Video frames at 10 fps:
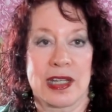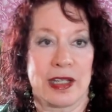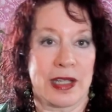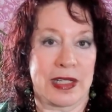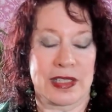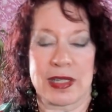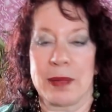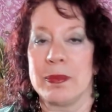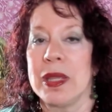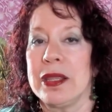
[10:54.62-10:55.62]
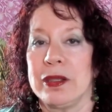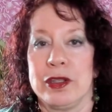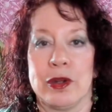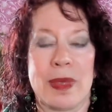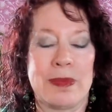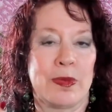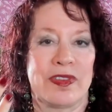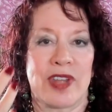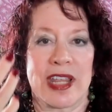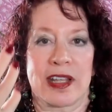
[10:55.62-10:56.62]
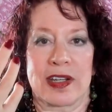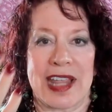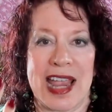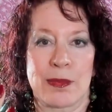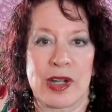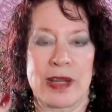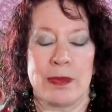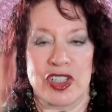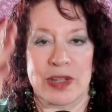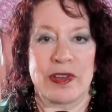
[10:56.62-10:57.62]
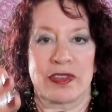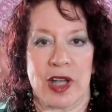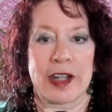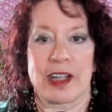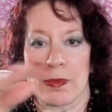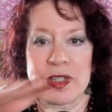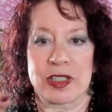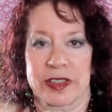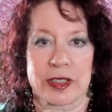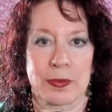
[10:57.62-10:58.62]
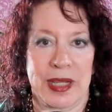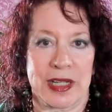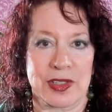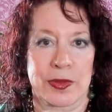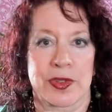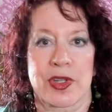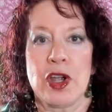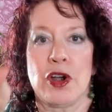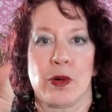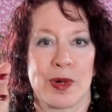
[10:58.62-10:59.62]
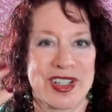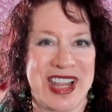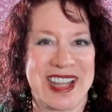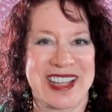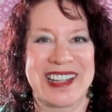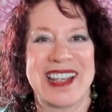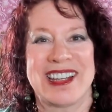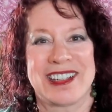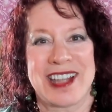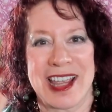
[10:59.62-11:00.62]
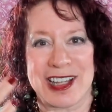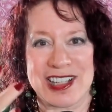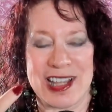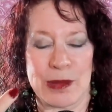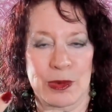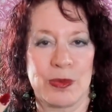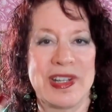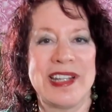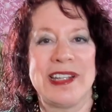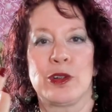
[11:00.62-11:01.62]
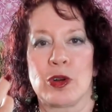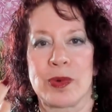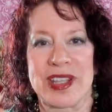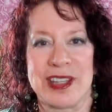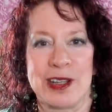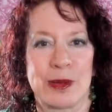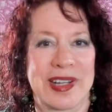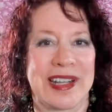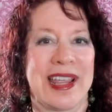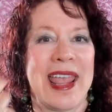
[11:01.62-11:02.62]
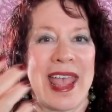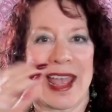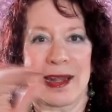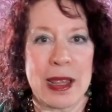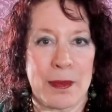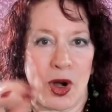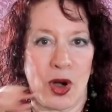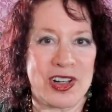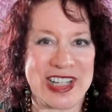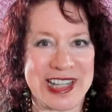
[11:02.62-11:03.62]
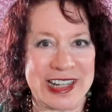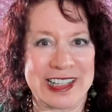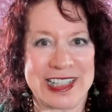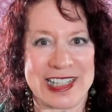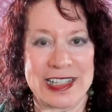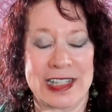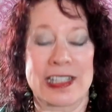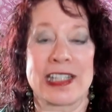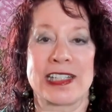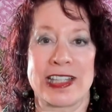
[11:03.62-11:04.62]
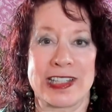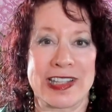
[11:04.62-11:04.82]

It's some, maybe we've taken a camera image and we've cut it up into little pixels, or we're taking text that we're reading or we're hearing and parsing it into sentences and